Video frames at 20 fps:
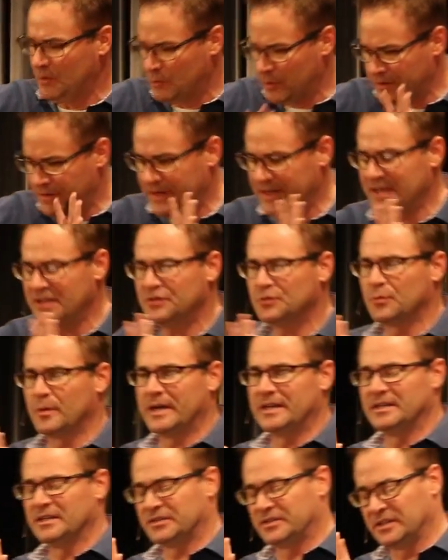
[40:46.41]
with His
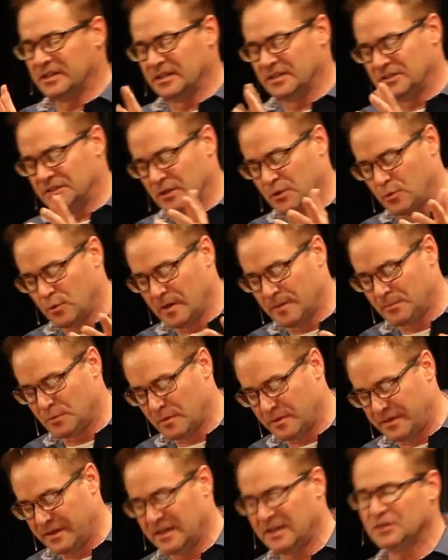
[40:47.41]
witnesses,
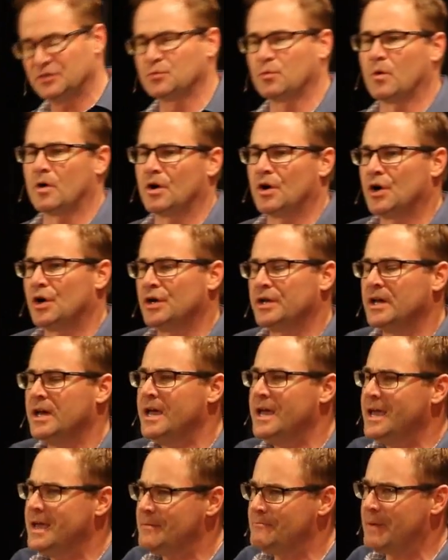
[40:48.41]
equipped with His Word,